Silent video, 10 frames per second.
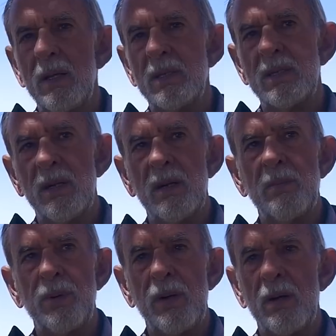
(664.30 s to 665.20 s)
It's still
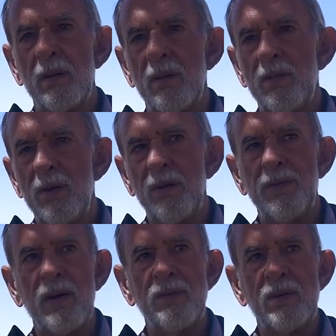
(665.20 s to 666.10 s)
in print
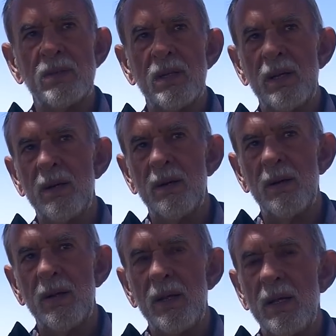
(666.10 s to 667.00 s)
35 years later.
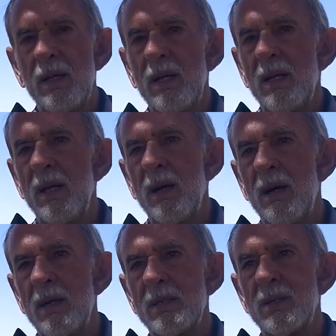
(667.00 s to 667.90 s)

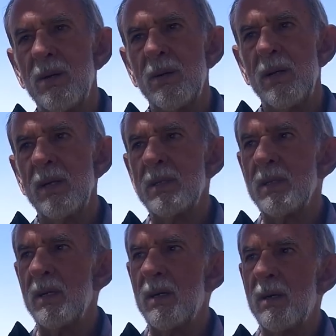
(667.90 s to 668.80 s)
So
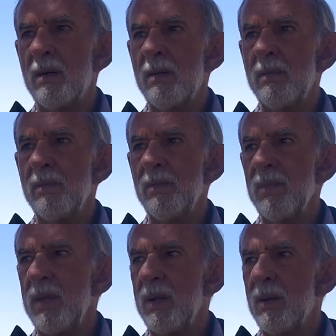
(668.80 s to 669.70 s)
it's,
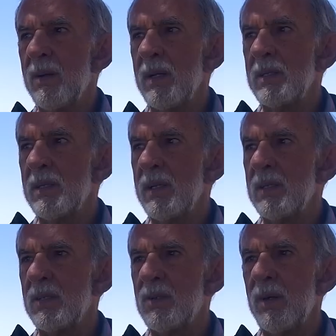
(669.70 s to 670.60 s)

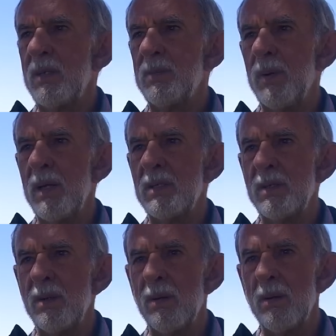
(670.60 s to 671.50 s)
it's a strange place,
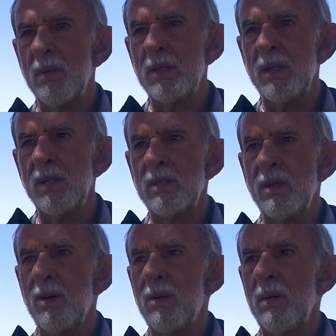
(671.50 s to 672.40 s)
Sedona. It's
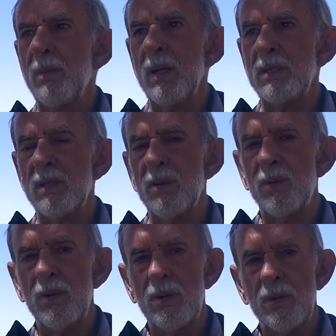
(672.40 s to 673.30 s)
the only place in the
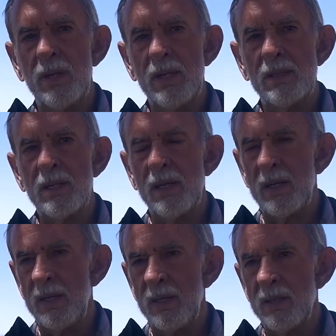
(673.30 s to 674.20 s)
world that is
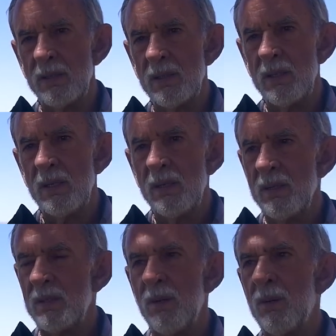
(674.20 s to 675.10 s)
like it is.
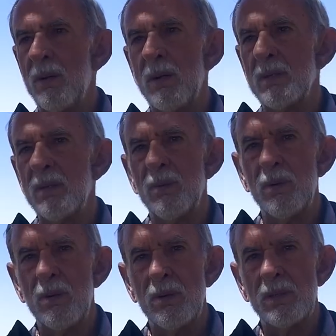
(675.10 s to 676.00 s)
There's nowhere else in the
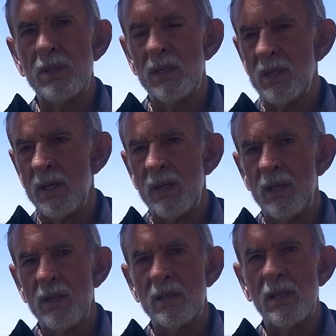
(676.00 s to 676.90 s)
world that's just like
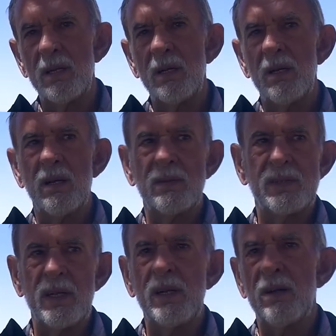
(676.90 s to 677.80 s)
this. I've
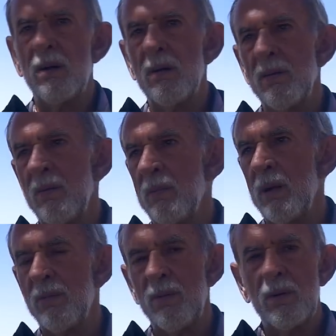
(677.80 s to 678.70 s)
studied all of them,
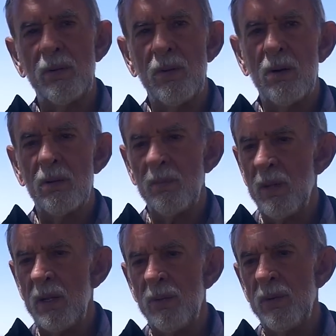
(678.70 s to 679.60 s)
and I've worked with
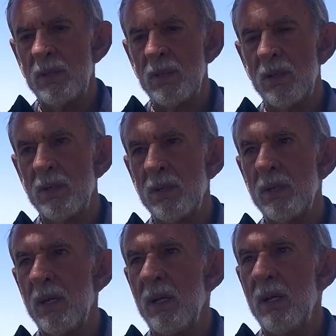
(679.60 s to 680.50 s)
many
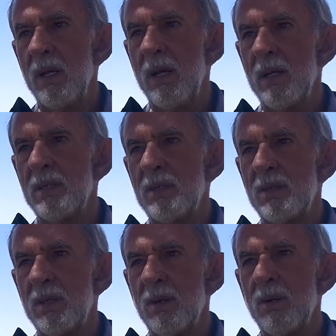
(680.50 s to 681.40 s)
researchers. And
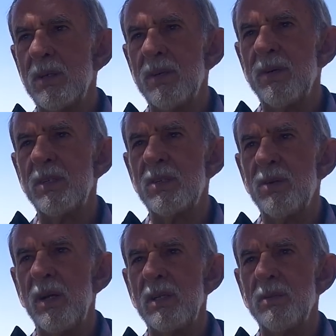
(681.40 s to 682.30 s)
Sedona is a very
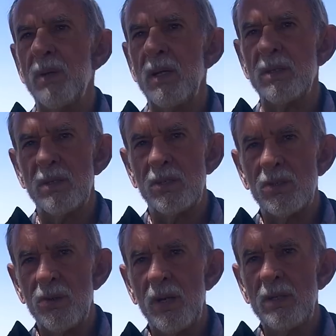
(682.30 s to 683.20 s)
strange place. There's
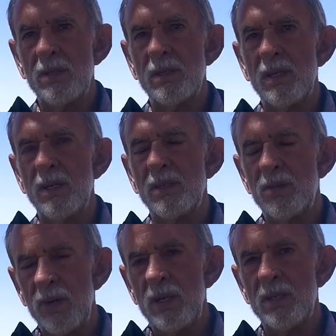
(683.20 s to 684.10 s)
a
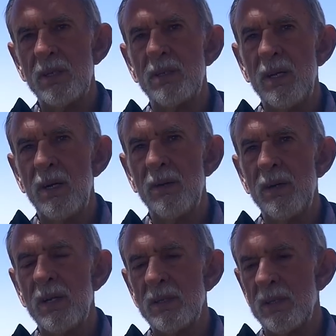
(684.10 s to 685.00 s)
strangeness here
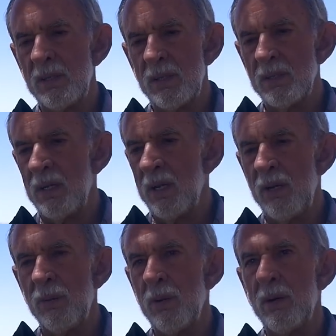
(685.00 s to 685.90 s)
that doesn't exist
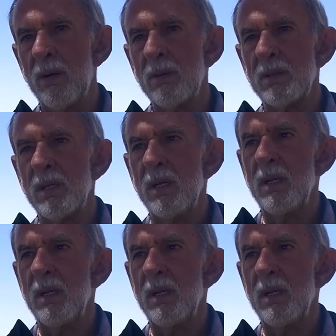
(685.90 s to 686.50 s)
anywhere else.